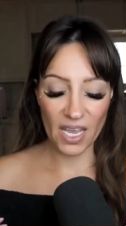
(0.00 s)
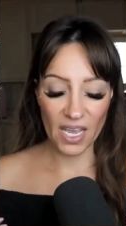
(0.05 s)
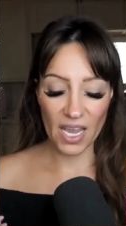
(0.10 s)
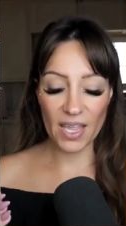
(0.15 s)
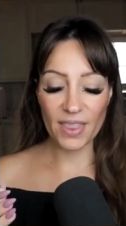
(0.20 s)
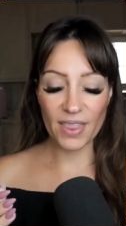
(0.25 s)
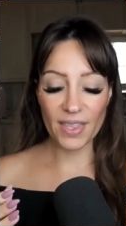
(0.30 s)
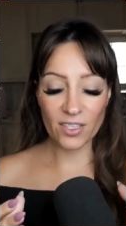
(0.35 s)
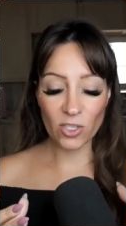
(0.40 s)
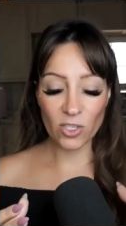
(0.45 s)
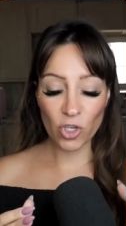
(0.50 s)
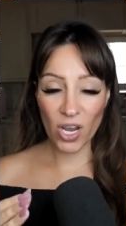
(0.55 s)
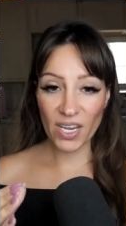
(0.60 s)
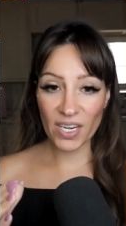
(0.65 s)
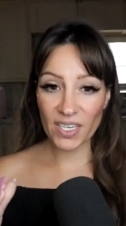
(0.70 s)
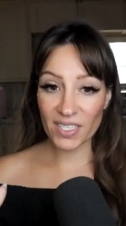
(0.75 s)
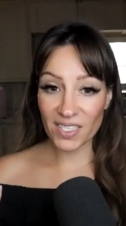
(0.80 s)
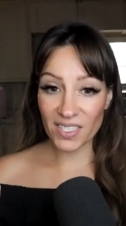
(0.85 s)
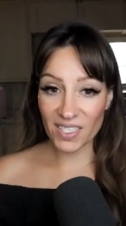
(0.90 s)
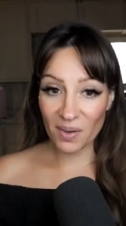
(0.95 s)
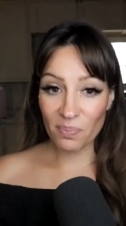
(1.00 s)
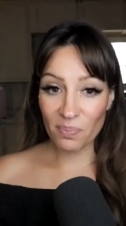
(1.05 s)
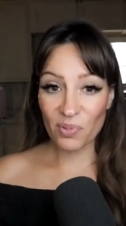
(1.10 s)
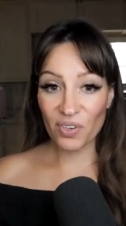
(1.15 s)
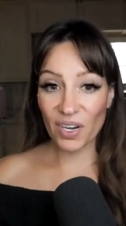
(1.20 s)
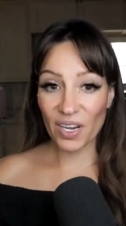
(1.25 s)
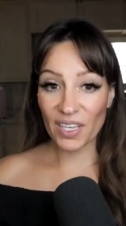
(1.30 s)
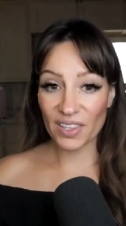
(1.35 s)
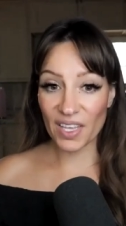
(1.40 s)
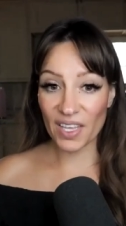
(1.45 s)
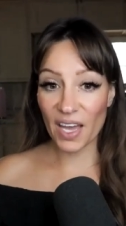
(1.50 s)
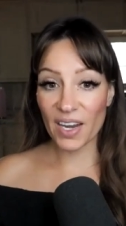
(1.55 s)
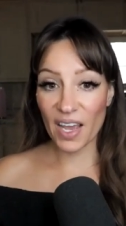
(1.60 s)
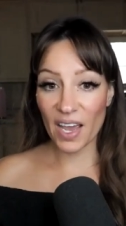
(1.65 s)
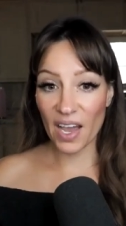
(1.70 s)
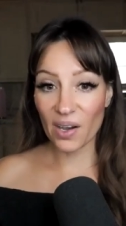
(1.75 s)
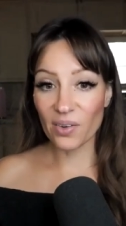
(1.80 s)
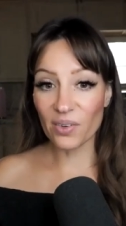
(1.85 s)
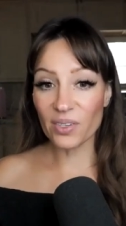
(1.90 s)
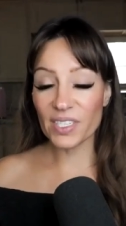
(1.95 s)
and then try to separate that
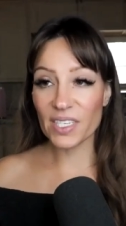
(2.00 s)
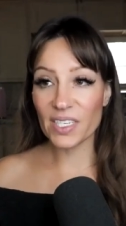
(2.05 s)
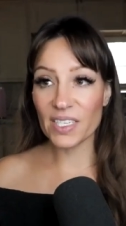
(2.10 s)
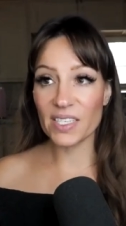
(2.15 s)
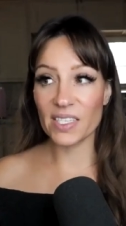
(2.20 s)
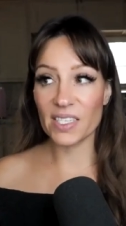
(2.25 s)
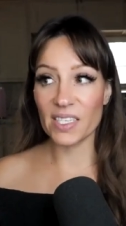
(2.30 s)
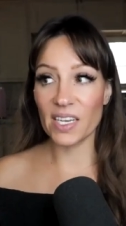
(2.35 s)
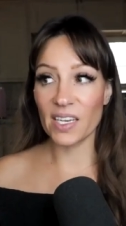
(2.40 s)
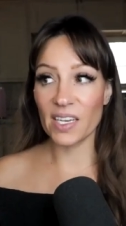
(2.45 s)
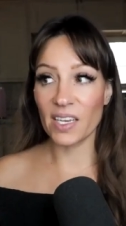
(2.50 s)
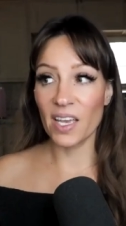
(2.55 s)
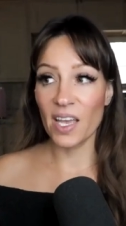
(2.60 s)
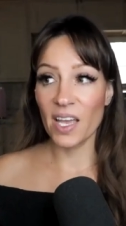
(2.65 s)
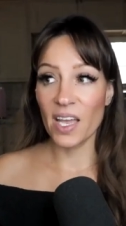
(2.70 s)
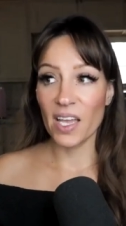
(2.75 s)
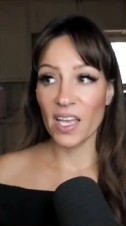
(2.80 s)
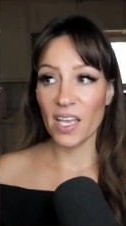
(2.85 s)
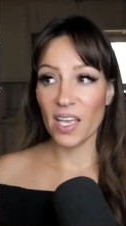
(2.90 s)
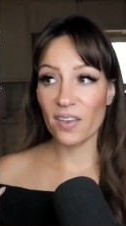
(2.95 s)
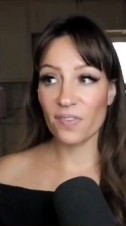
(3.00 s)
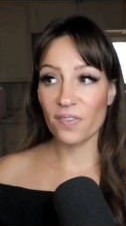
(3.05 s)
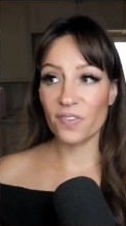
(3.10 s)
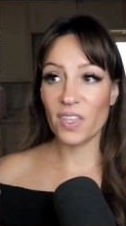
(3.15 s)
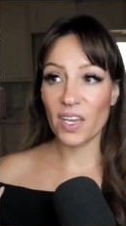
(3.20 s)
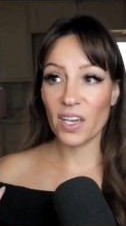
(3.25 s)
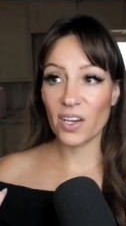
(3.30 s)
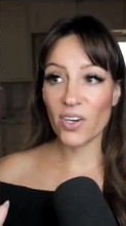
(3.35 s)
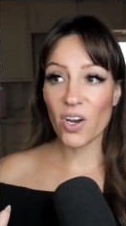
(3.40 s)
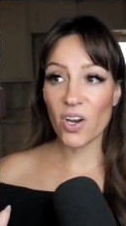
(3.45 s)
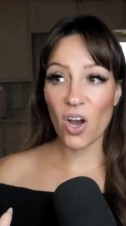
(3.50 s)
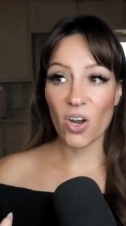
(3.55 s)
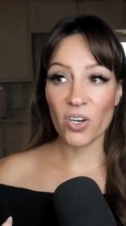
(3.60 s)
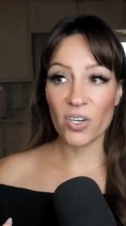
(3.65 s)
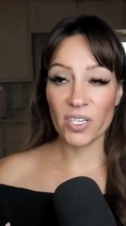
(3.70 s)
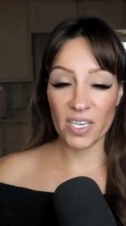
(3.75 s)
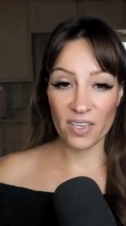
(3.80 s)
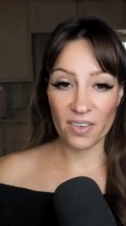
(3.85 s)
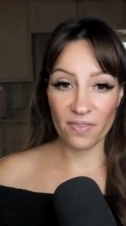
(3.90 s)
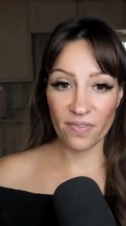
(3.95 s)
out to see if there
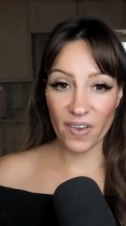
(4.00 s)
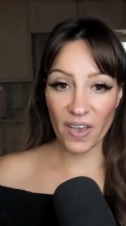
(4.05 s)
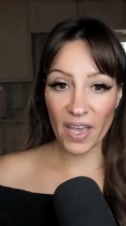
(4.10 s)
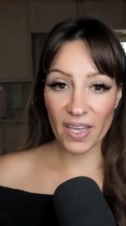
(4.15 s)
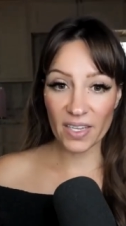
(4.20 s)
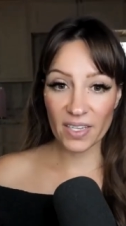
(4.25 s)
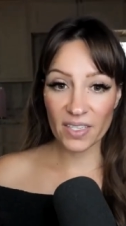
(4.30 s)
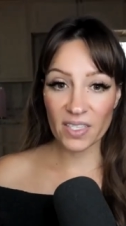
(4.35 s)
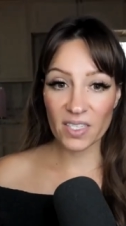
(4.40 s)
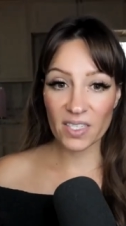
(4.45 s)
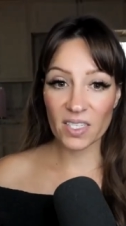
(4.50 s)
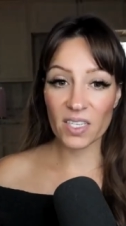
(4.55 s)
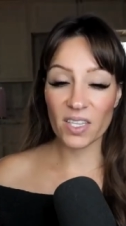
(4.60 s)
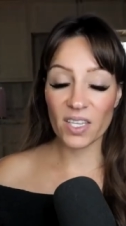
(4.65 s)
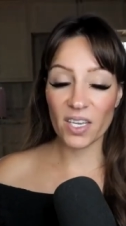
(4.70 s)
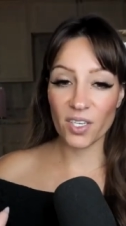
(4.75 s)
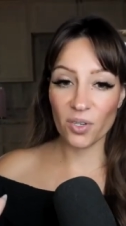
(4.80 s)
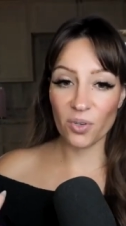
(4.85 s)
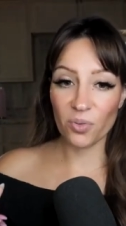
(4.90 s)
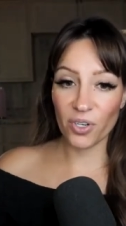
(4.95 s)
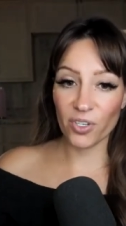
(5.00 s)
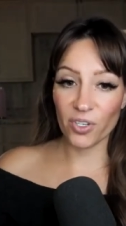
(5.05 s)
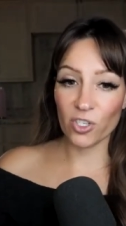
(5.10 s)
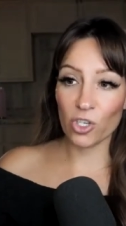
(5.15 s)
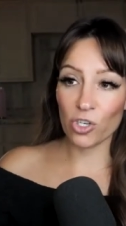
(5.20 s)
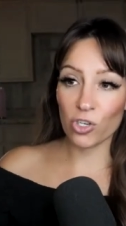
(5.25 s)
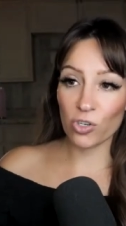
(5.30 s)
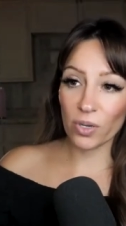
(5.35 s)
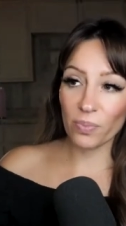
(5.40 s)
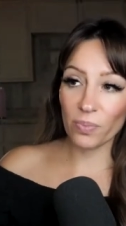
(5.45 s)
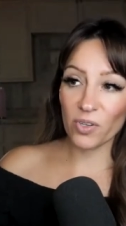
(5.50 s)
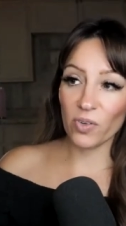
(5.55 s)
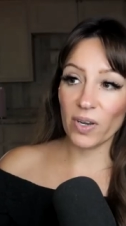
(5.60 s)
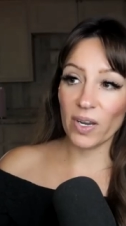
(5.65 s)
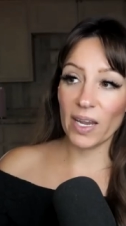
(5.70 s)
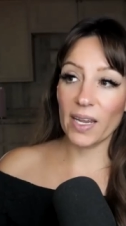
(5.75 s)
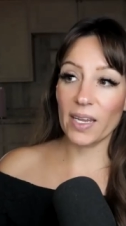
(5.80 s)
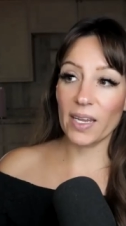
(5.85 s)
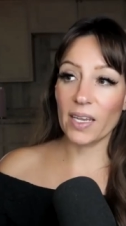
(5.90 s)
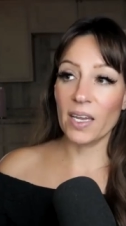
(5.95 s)
are events that you are
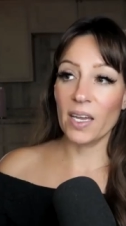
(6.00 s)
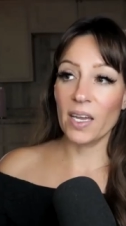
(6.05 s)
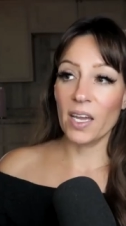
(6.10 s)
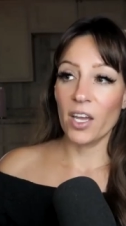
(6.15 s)
attributing